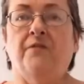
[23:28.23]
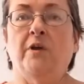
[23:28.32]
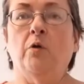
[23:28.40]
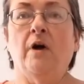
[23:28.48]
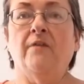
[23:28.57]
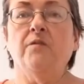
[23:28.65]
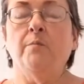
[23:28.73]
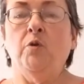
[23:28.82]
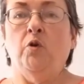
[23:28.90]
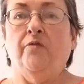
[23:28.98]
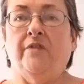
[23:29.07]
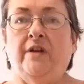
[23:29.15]
I don't have to
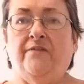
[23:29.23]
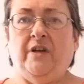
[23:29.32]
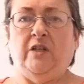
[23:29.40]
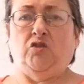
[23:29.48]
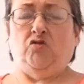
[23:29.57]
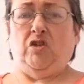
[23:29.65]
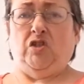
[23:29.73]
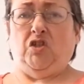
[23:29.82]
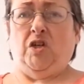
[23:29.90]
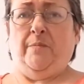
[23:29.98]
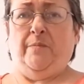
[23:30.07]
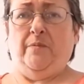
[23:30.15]
move, and if I can stretch
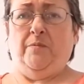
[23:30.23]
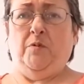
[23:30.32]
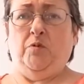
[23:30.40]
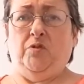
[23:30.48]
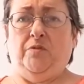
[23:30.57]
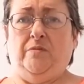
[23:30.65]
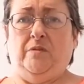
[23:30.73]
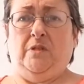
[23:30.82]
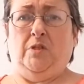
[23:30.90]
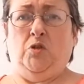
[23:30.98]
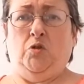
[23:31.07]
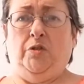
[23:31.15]
up, real,
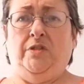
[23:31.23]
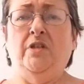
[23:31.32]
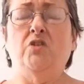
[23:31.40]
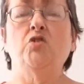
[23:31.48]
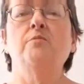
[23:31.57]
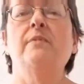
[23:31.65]
you know, it's not too